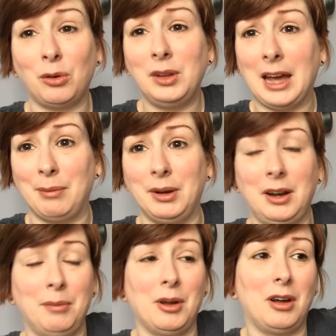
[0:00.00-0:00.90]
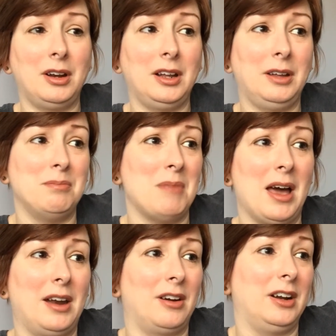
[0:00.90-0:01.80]
It's totally happened, and I'm not
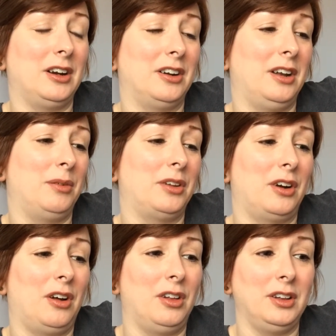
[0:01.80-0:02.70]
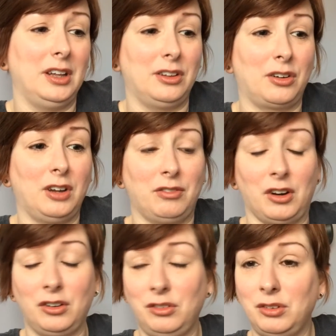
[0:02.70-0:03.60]
mad or irritated with her at all. I think it's
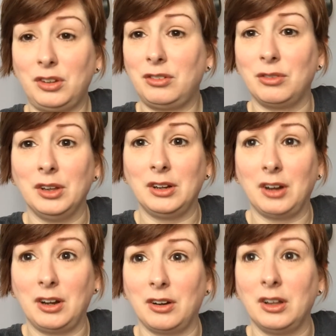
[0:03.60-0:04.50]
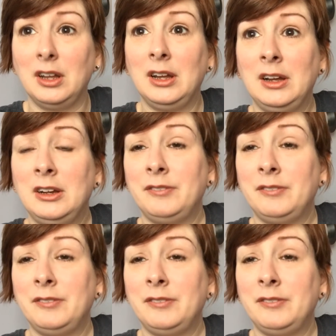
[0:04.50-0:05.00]
great for her. She's a really great girl.